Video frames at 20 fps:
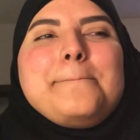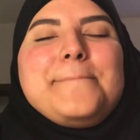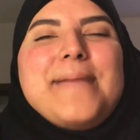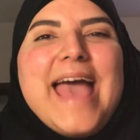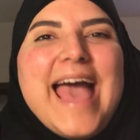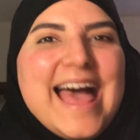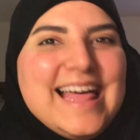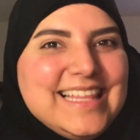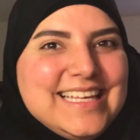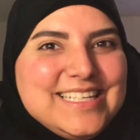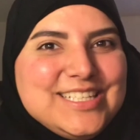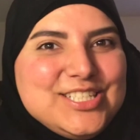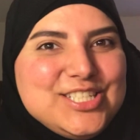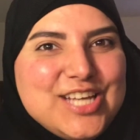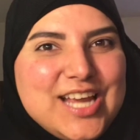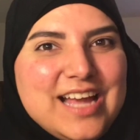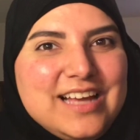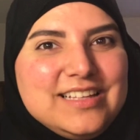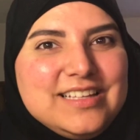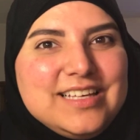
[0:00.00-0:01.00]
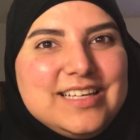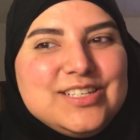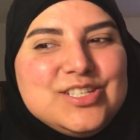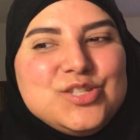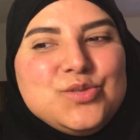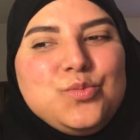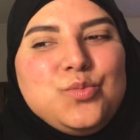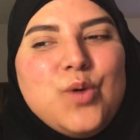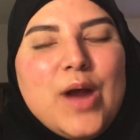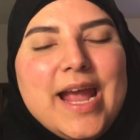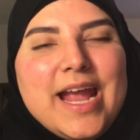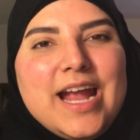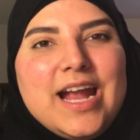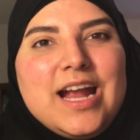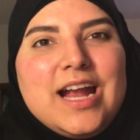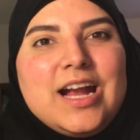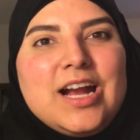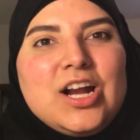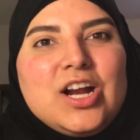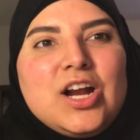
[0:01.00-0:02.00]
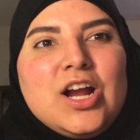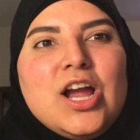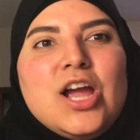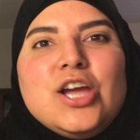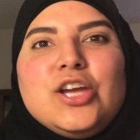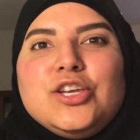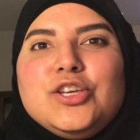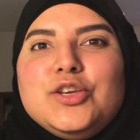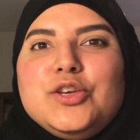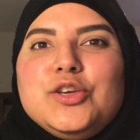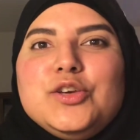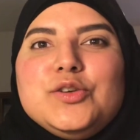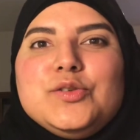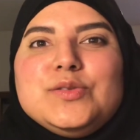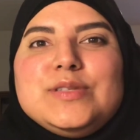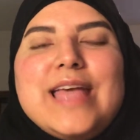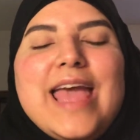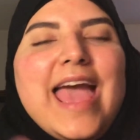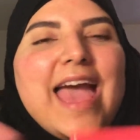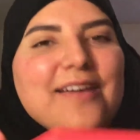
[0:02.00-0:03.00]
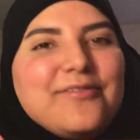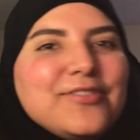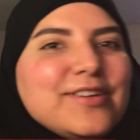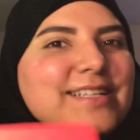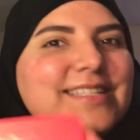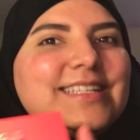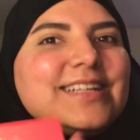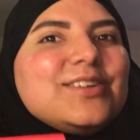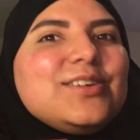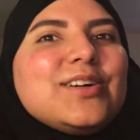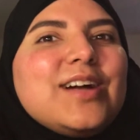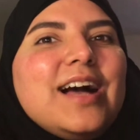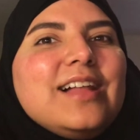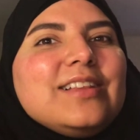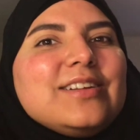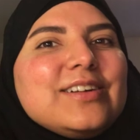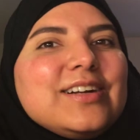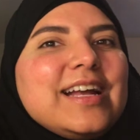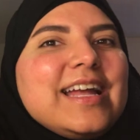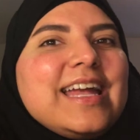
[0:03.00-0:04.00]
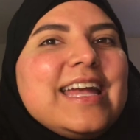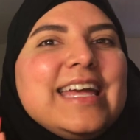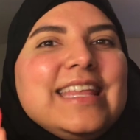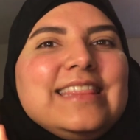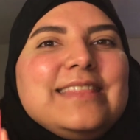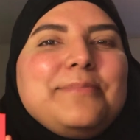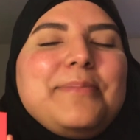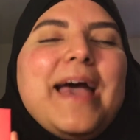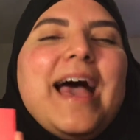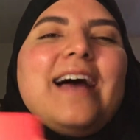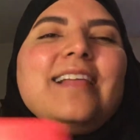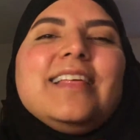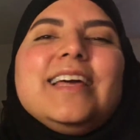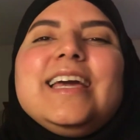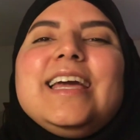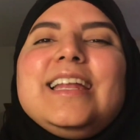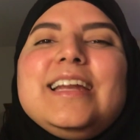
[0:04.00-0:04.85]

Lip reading: palette challenge where you use every single color in the palette,